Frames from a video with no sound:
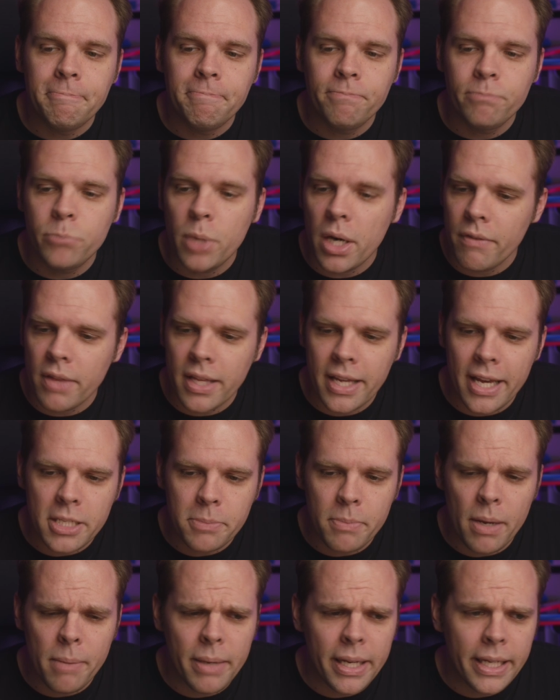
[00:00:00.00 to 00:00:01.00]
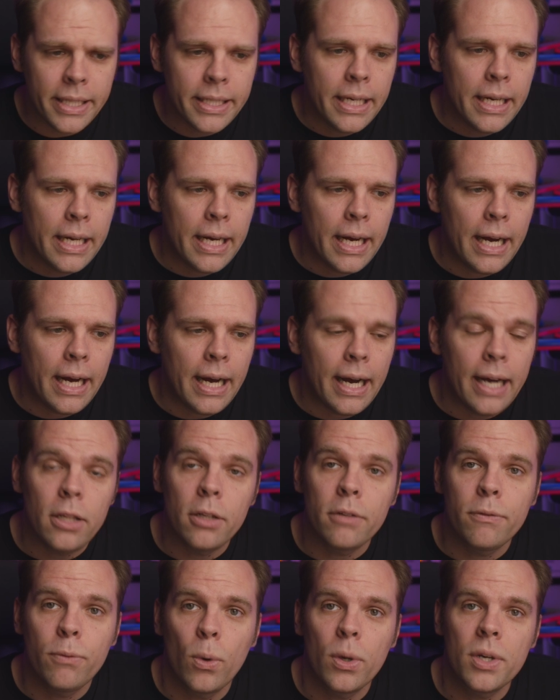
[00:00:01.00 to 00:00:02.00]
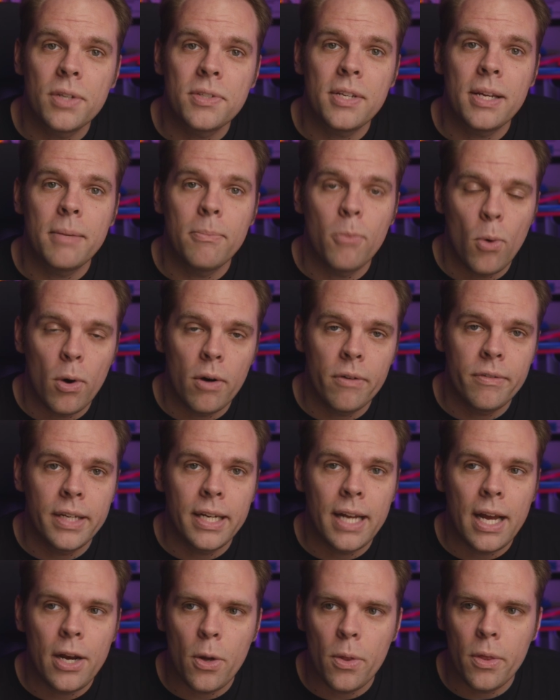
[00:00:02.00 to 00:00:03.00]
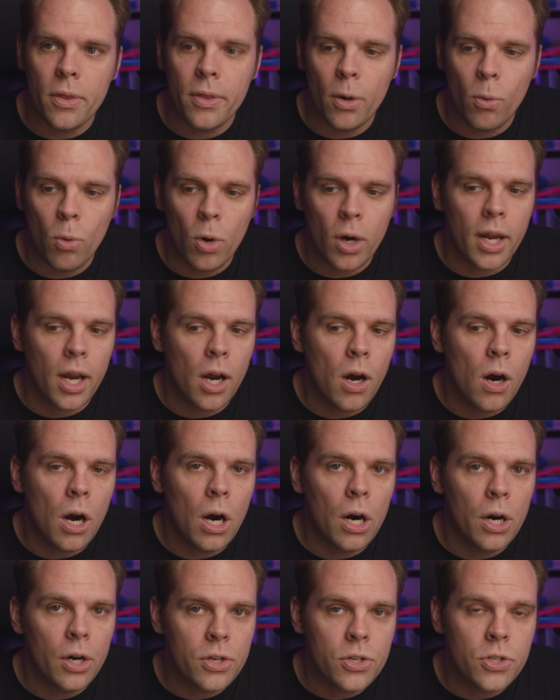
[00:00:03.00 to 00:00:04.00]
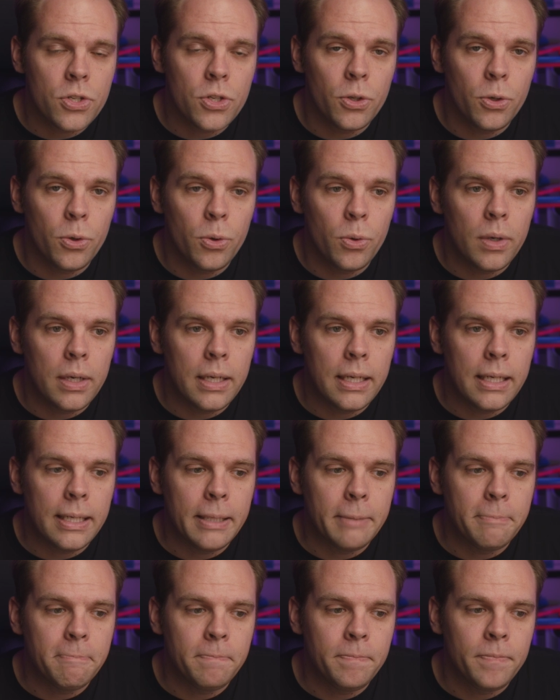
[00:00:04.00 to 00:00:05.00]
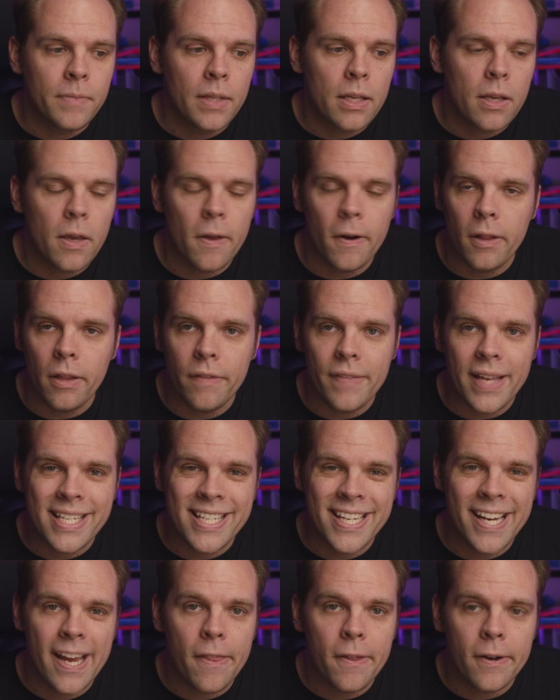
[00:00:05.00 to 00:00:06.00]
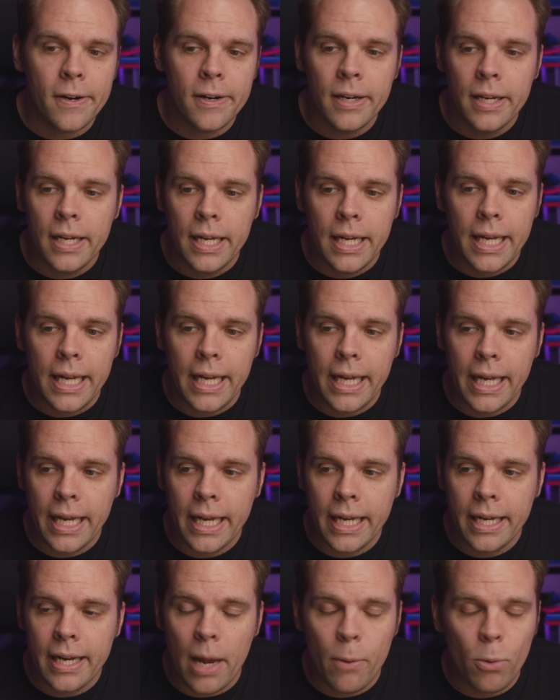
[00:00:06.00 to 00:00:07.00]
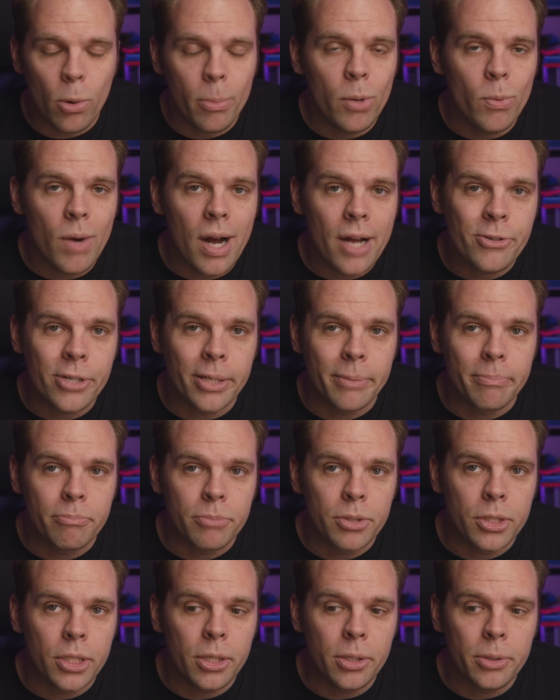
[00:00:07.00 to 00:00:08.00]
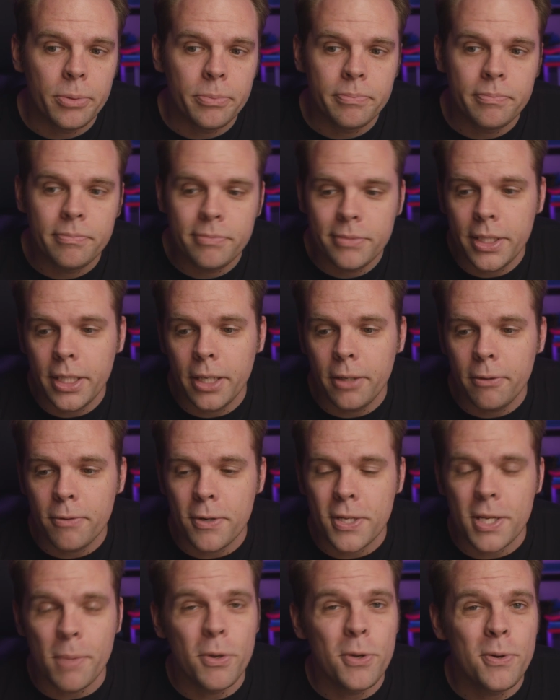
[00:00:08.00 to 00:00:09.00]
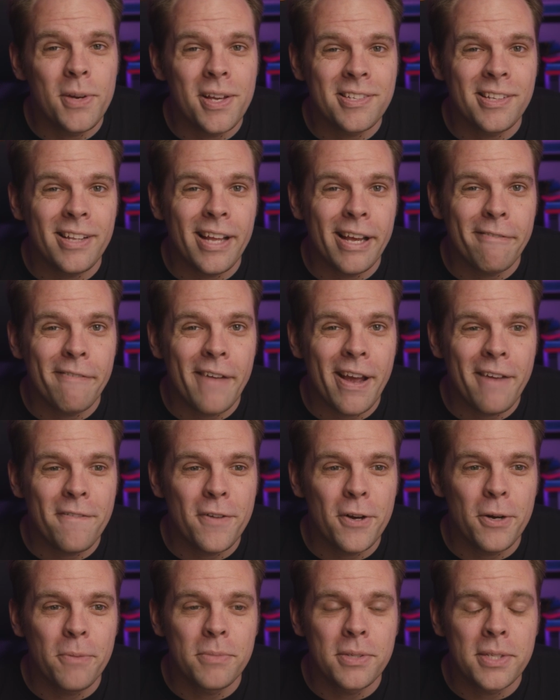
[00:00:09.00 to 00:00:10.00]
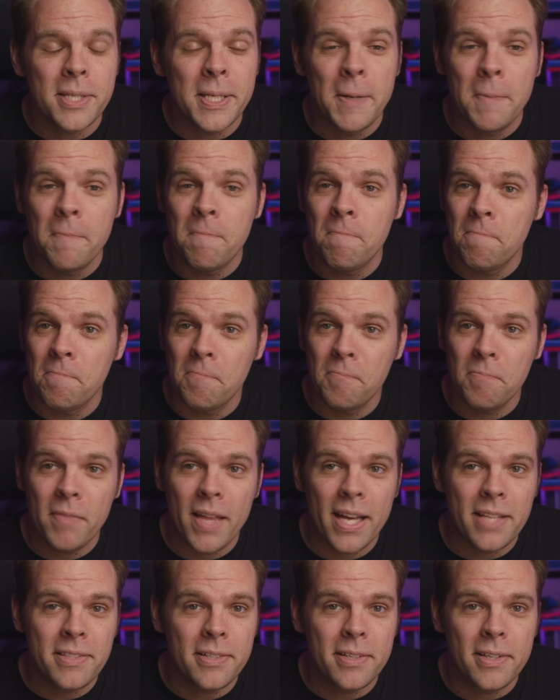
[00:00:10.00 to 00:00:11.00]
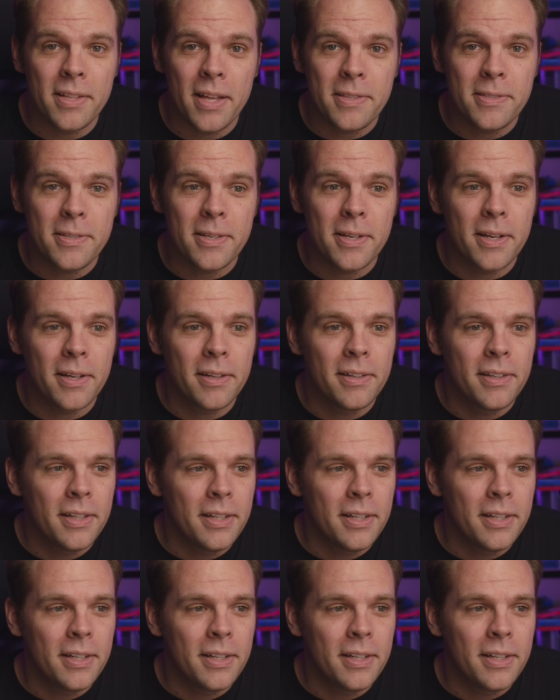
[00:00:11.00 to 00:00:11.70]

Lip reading: whatever the case may be, I look forward to seeing more of it. I know that they're working hard to get all of that together, and I will be watching. So for someone who doesn't like fan films, that's a